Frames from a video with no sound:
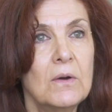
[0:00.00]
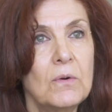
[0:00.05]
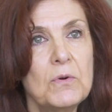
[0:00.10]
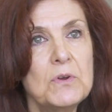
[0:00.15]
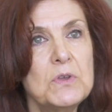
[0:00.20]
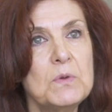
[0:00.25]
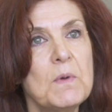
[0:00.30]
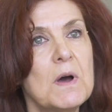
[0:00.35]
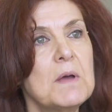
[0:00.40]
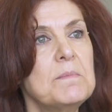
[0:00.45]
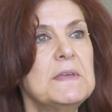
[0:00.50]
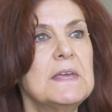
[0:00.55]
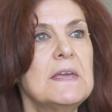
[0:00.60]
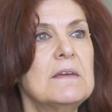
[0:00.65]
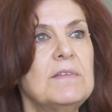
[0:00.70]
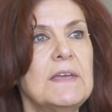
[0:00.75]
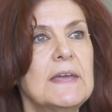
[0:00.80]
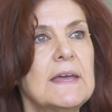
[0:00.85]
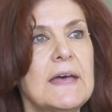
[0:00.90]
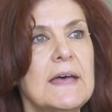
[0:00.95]
or you might be
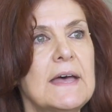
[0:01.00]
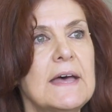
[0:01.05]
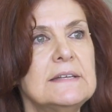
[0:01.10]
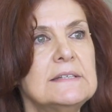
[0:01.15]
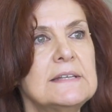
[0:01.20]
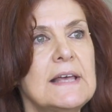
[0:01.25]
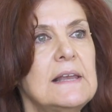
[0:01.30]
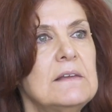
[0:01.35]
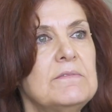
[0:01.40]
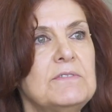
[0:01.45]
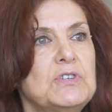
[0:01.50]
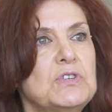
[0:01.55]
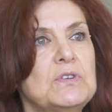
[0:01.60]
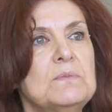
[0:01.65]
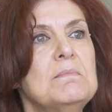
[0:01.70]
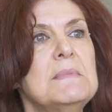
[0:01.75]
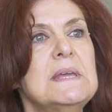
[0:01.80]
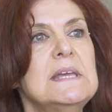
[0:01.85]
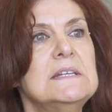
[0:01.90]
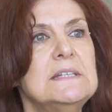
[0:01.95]
giving a, a
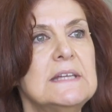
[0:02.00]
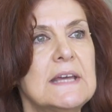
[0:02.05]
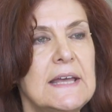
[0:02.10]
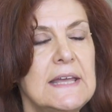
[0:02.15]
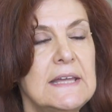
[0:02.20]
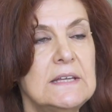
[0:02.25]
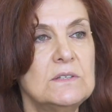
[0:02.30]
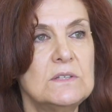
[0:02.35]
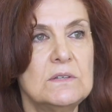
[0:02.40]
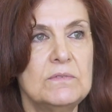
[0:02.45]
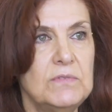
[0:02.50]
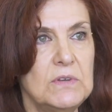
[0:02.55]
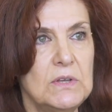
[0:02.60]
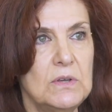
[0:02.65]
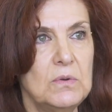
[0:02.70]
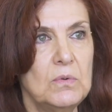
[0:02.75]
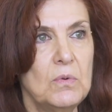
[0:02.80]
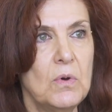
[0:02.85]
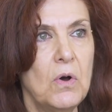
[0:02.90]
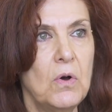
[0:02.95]
television media
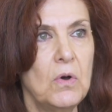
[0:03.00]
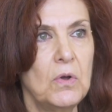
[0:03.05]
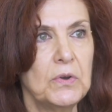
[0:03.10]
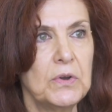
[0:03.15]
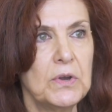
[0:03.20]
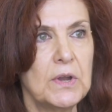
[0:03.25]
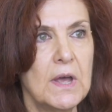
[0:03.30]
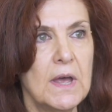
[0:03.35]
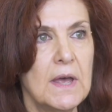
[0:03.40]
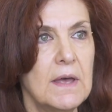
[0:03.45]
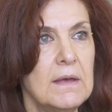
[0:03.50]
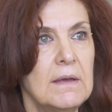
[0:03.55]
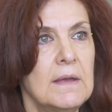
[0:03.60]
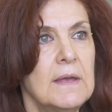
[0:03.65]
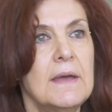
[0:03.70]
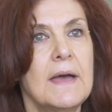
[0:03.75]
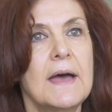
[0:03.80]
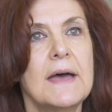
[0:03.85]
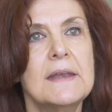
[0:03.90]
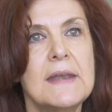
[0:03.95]
interview on a,
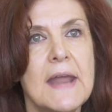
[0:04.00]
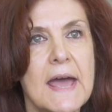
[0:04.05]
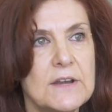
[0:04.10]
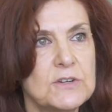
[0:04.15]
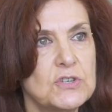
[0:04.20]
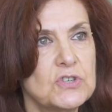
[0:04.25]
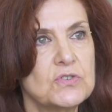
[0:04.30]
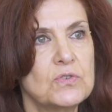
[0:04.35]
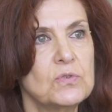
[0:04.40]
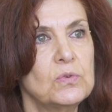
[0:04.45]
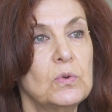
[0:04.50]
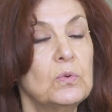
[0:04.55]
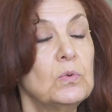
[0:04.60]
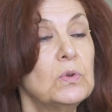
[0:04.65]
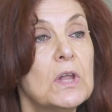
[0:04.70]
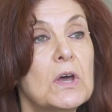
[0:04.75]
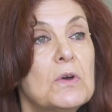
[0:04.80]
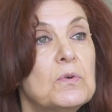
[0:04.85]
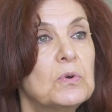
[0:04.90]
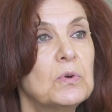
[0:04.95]
a national
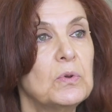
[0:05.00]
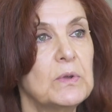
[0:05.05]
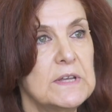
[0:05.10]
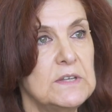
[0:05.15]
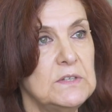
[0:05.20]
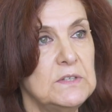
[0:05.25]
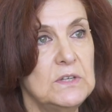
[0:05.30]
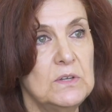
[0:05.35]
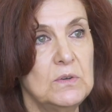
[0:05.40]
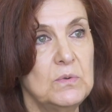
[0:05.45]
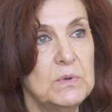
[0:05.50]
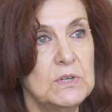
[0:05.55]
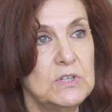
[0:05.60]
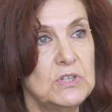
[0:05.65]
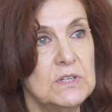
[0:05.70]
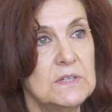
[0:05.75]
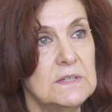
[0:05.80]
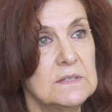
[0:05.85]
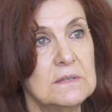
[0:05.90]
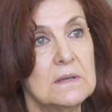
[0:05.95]
or local issue
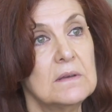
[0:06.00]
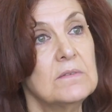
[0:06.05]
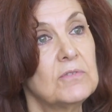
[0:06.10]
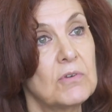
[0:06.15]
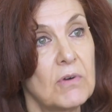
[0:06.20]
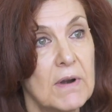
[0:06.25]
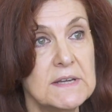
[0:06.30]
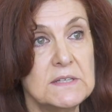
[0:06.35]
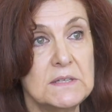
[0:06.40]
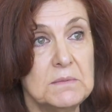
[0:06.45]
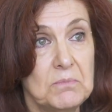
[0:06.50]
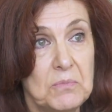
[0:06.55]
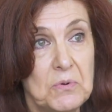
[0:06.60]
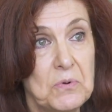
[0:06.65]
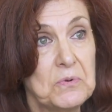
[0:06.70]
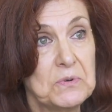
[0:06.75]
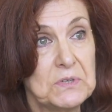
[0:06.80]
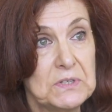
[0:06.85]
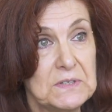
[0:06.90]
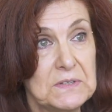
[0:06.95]
which is of great
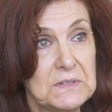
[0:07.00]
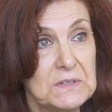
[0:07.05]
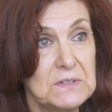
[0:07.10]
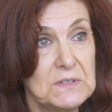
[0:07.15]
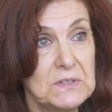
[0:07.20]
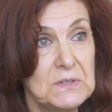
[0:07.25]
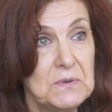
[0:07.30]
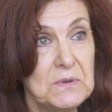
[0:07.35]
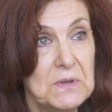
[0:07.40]
importance to